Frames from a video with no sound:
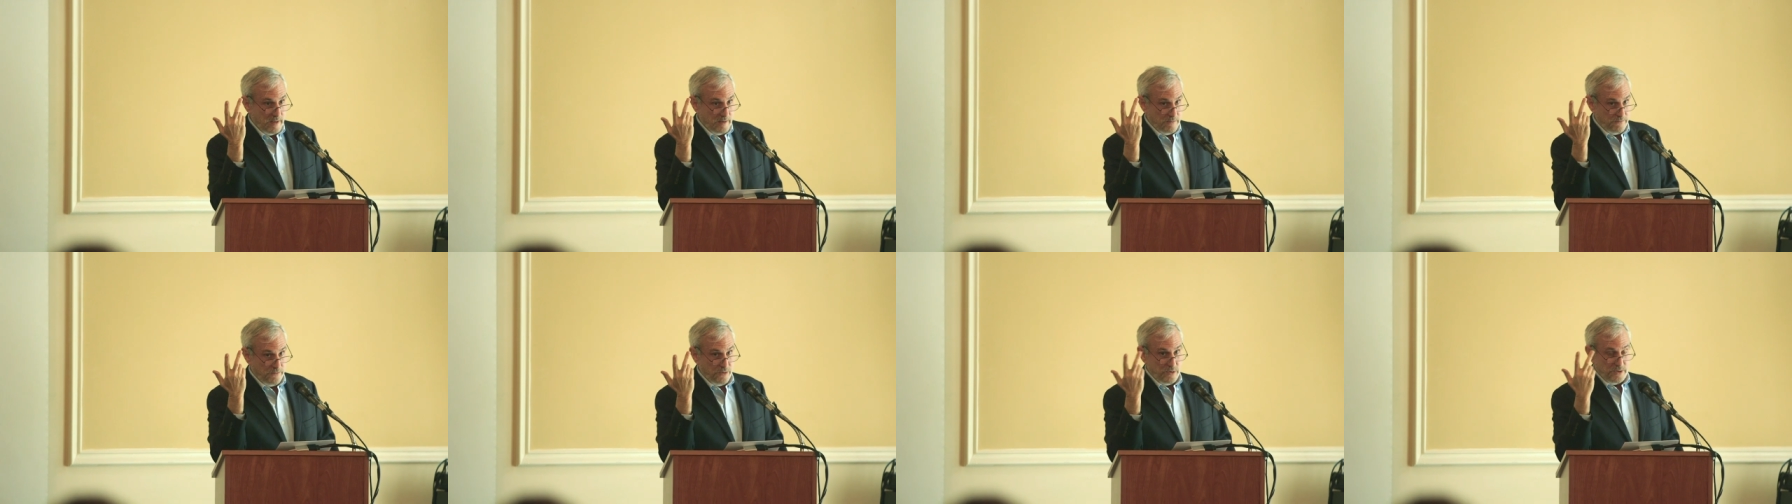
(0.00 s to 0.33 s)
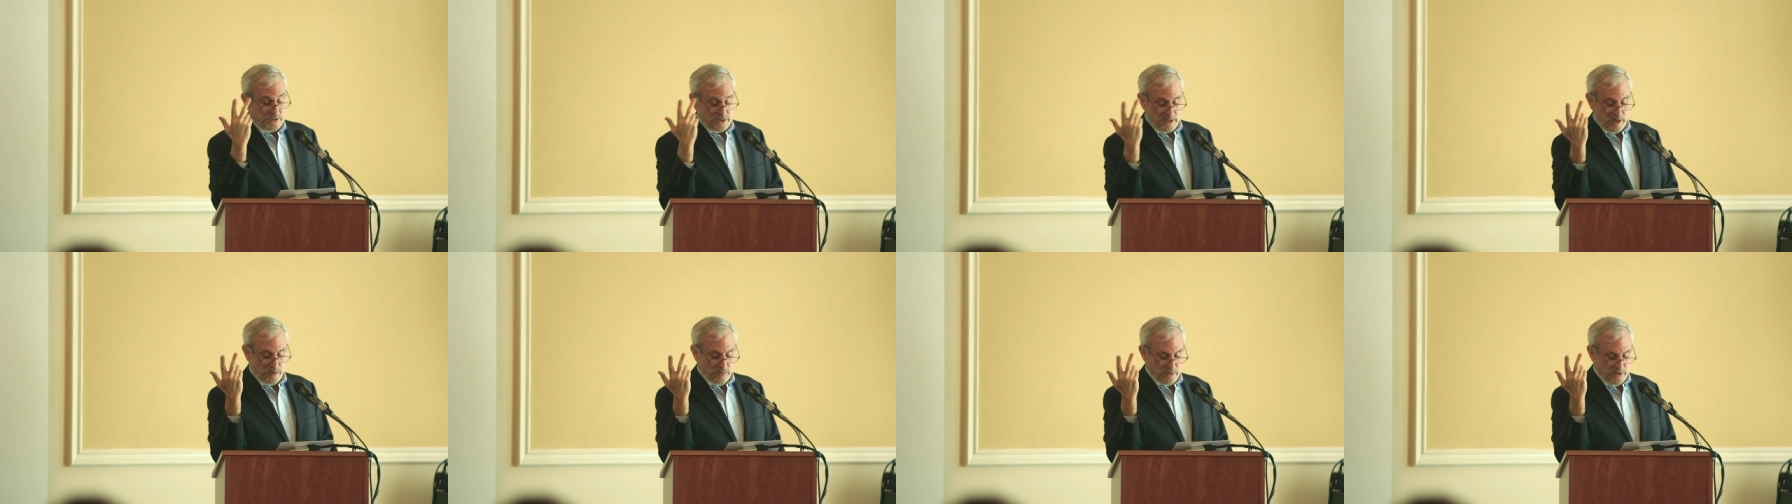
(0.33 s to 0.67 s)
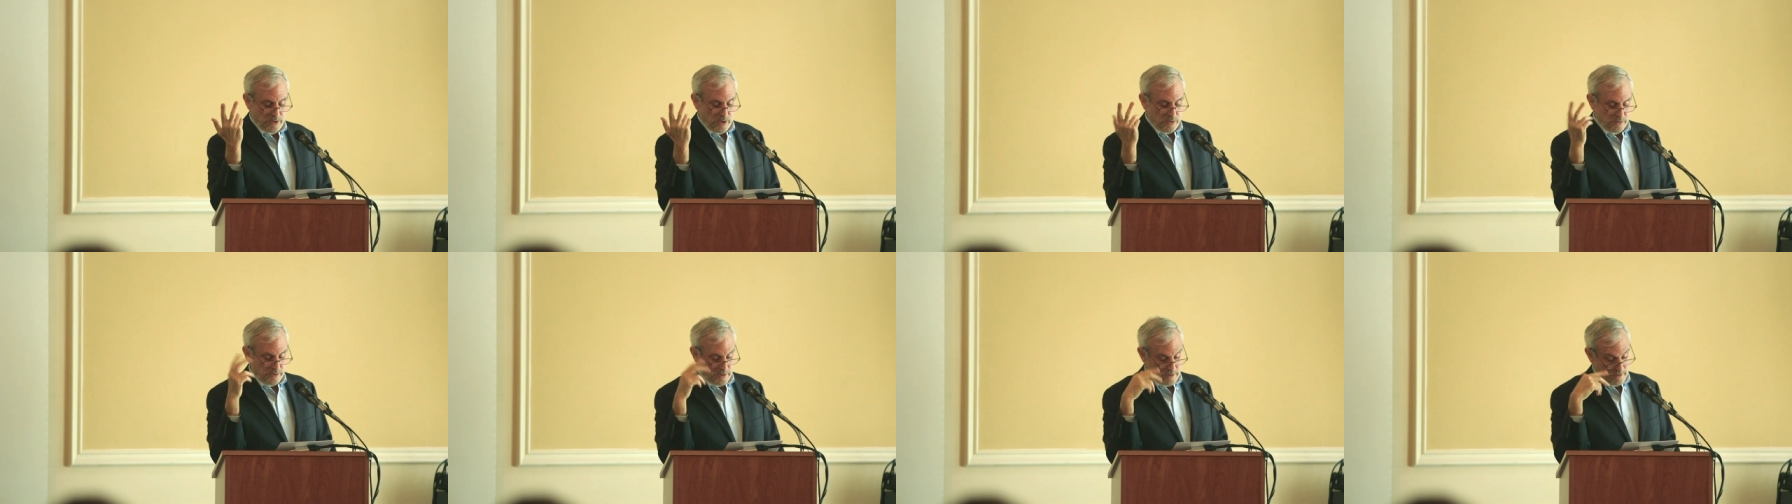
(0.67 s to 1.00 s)
First, I would
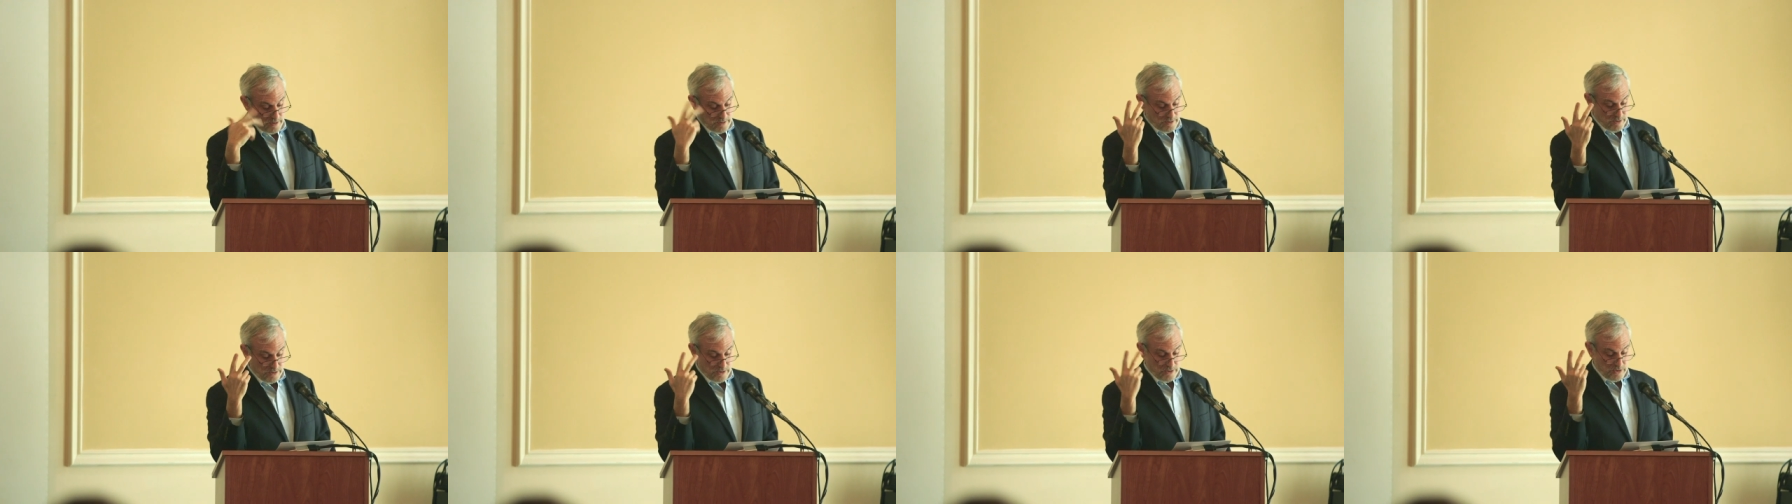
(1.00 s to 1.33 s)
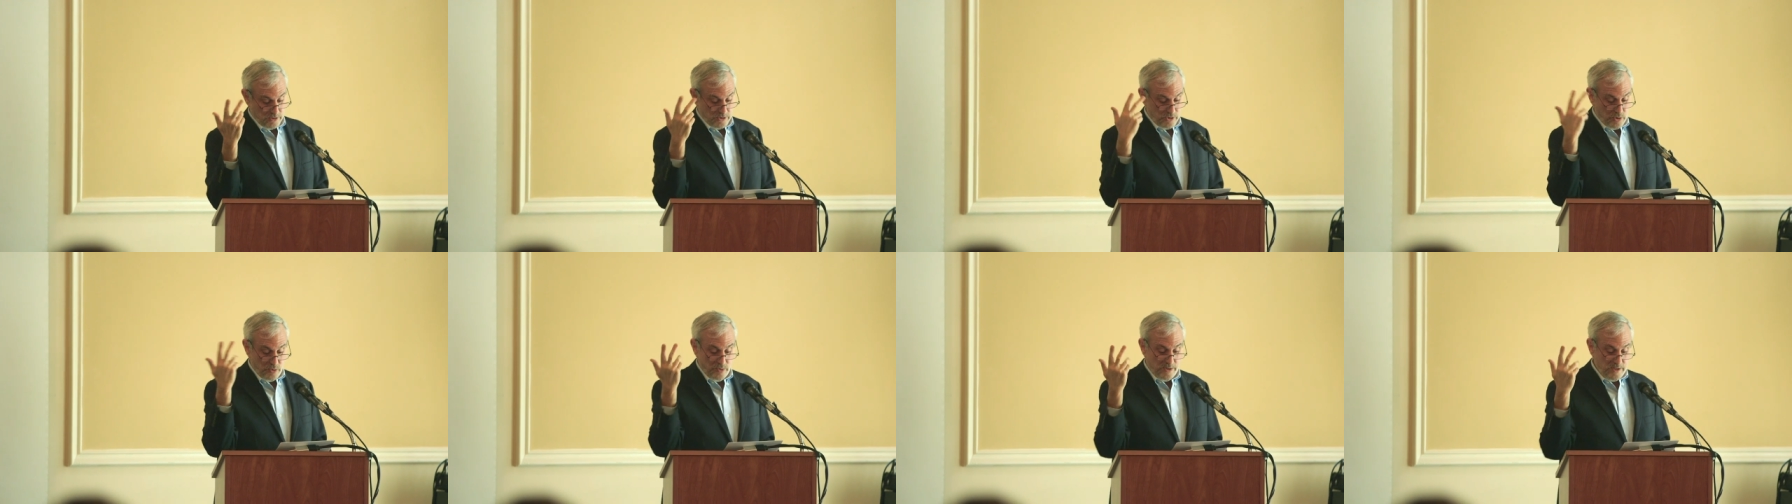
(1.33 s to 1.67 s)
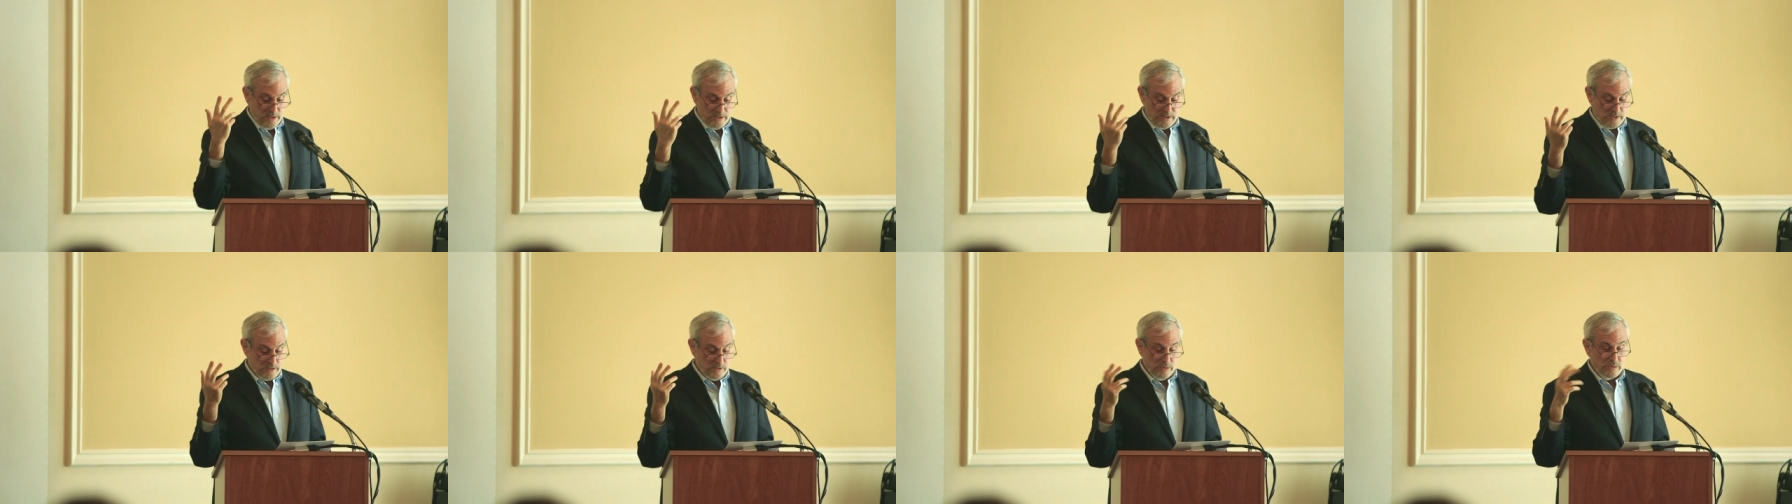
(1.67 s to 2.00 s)
note that the two of
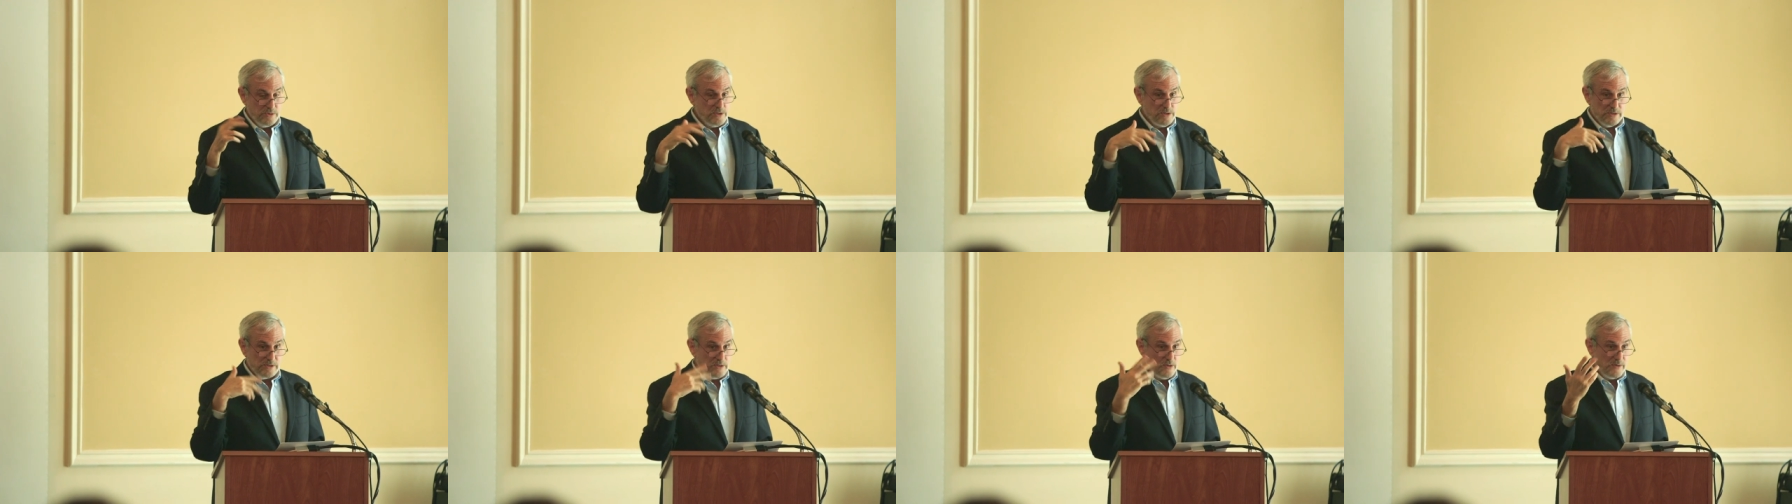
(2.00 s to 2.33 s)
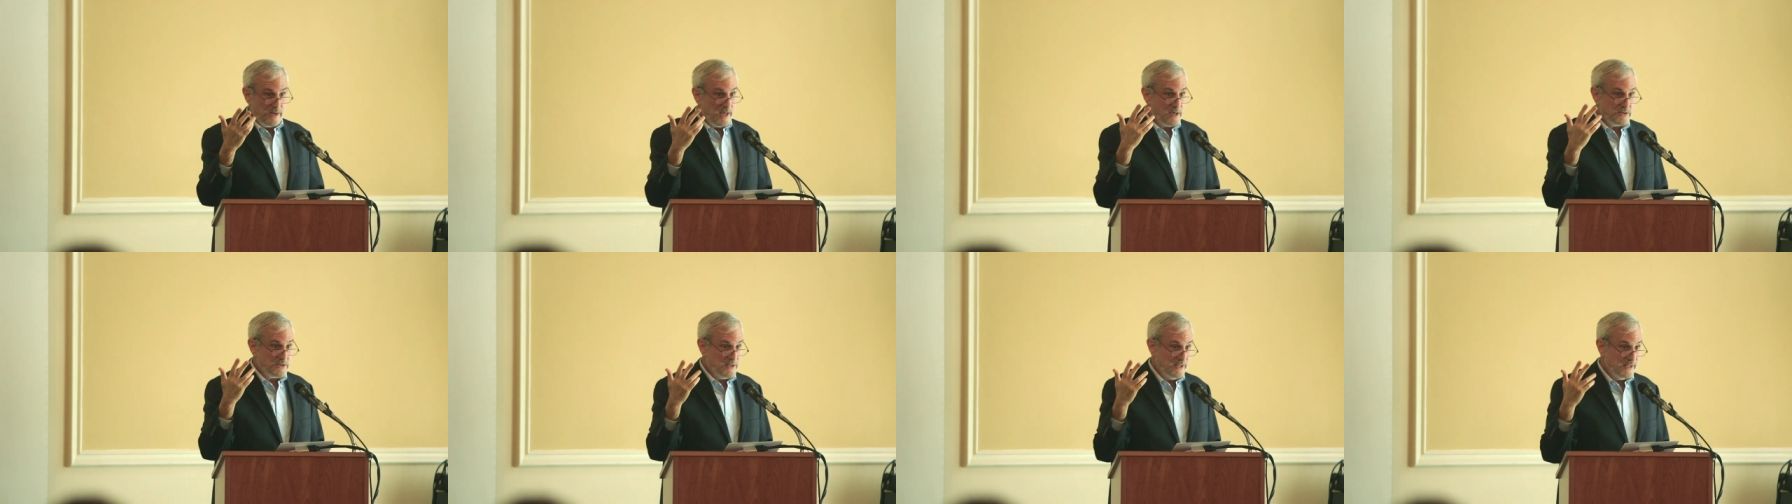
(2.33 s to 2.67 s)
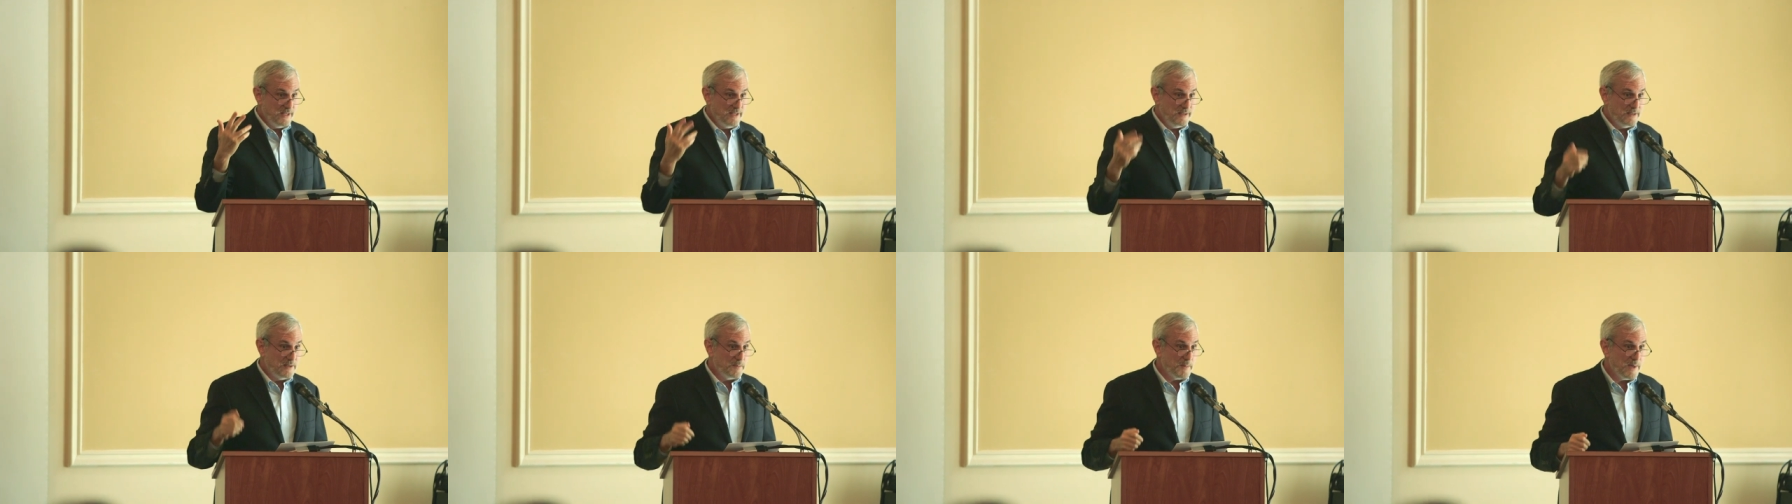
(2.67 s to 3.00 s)
these solutions don't actually
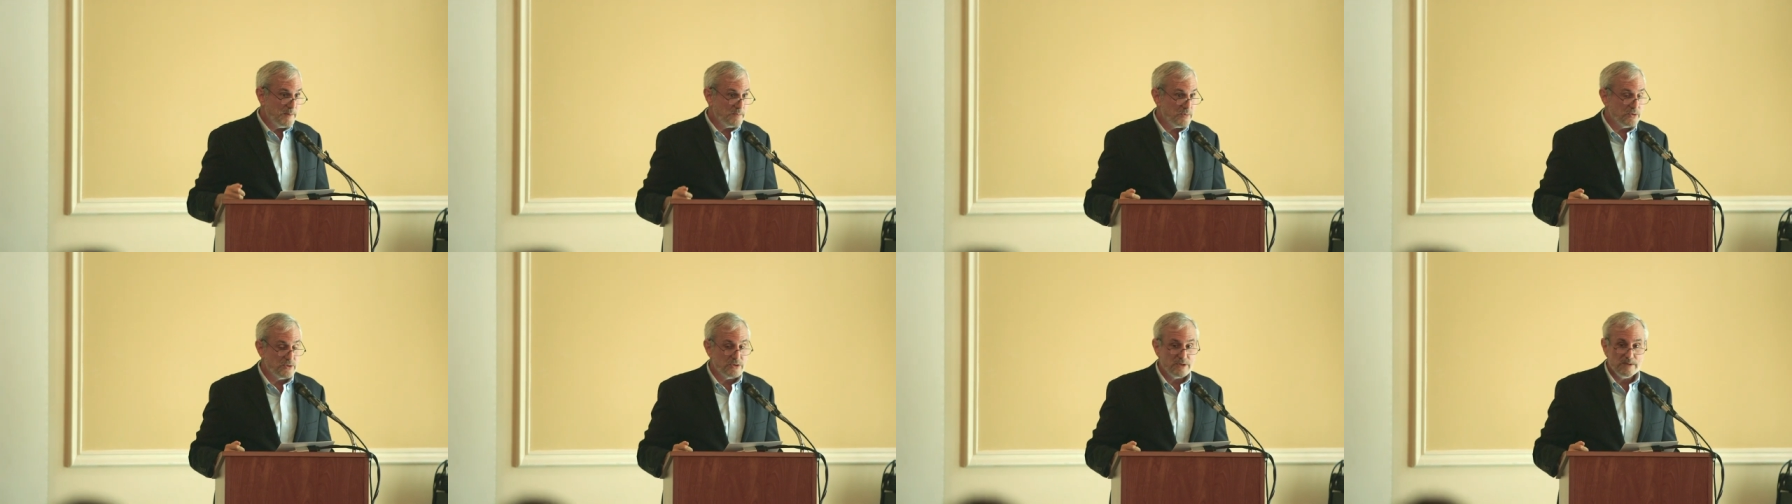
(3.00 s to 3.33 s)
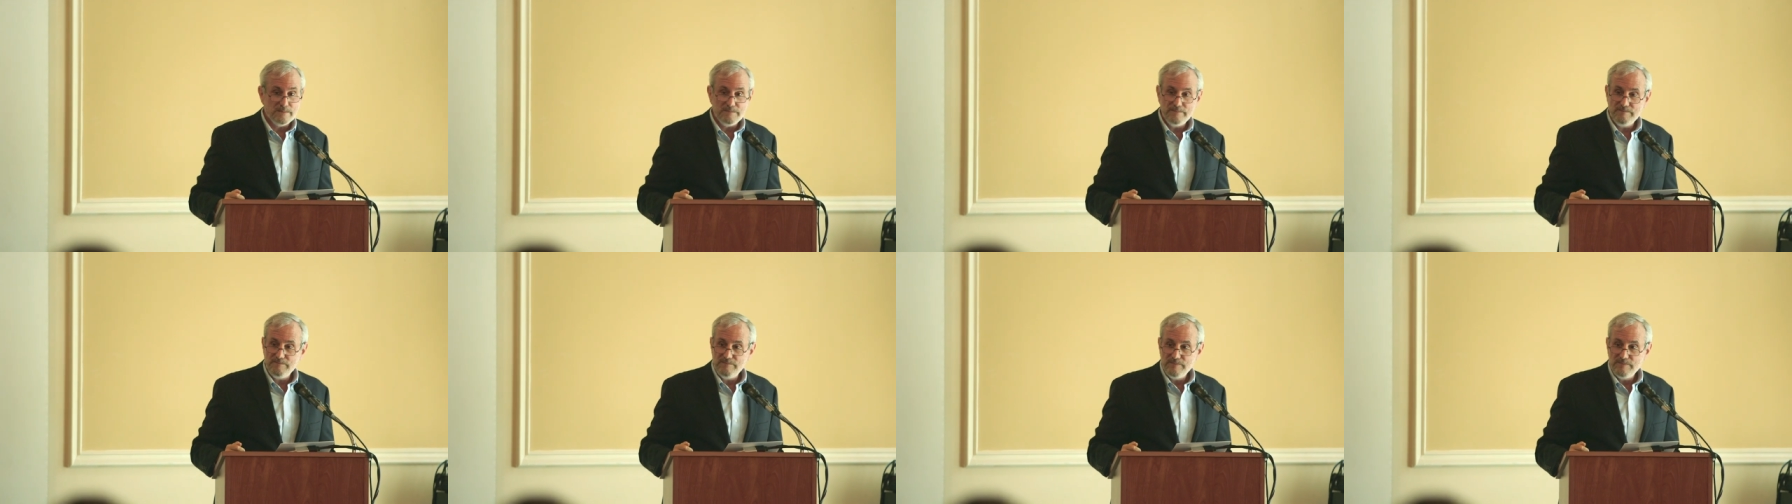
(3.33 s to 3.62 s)
lead to membership.